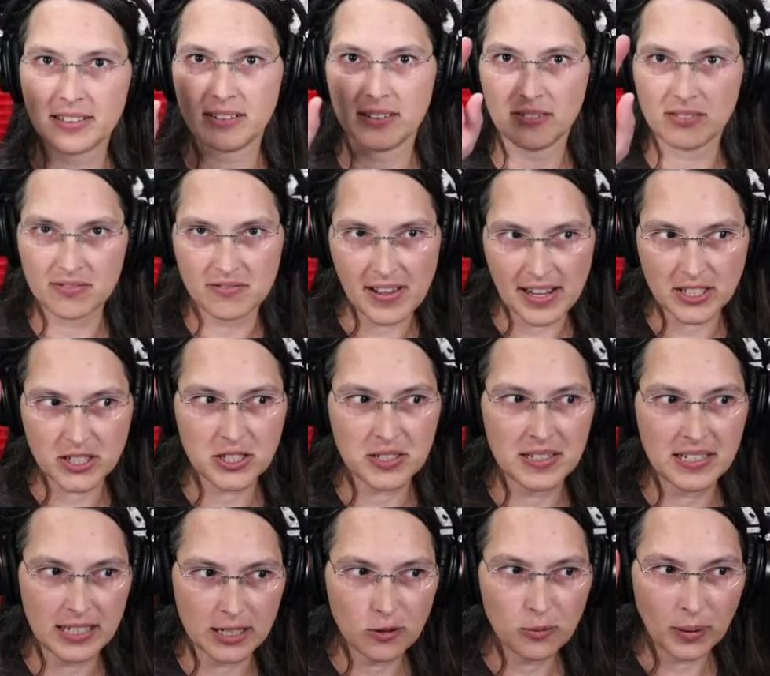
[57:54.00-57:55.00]
fetch
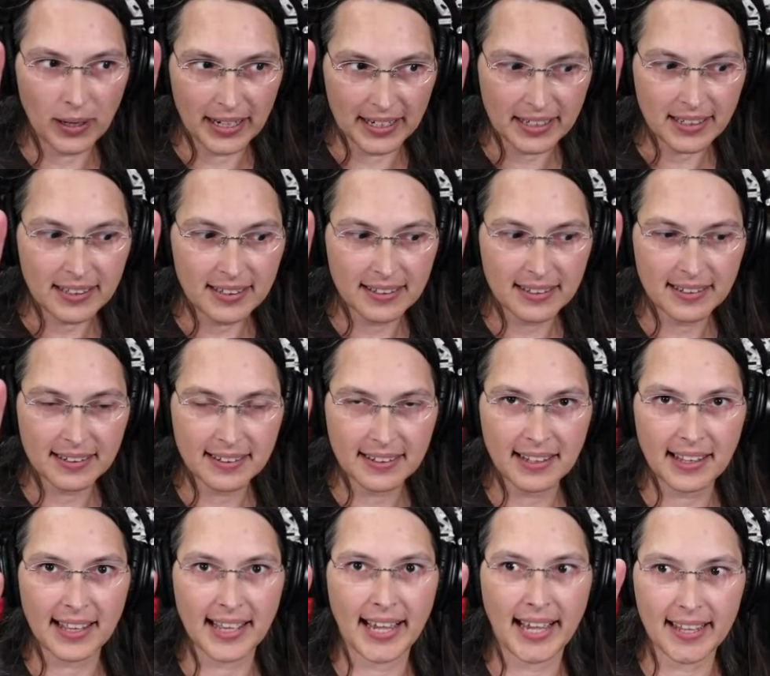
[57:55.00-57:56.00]
the NY
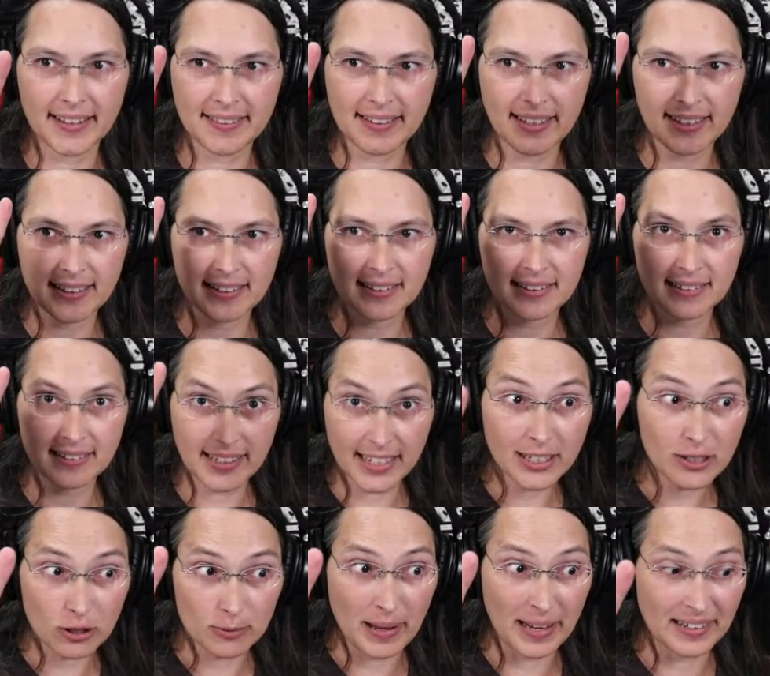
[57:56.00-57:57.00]
and then
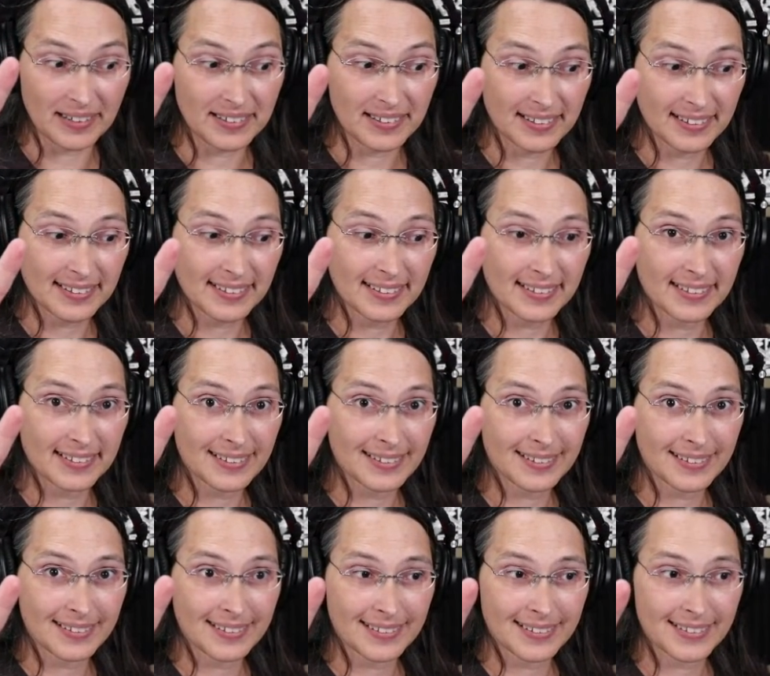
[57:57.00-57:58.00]
increment.
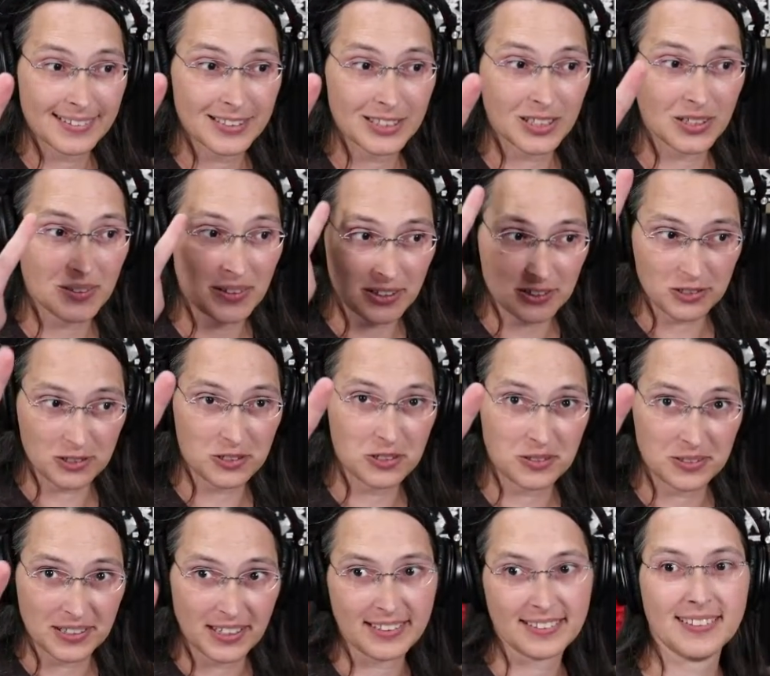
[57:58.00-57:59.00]
So there's your 2
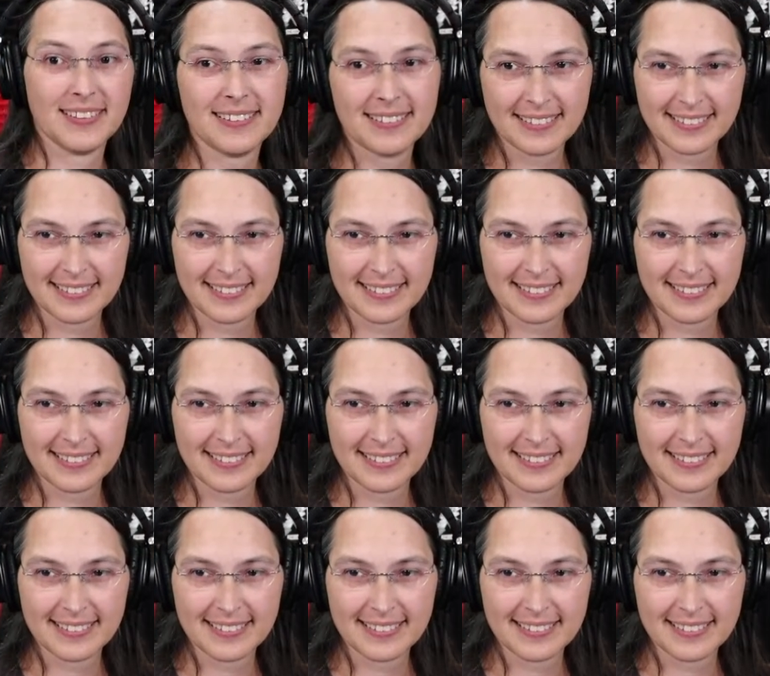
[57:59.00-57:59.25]
cycles.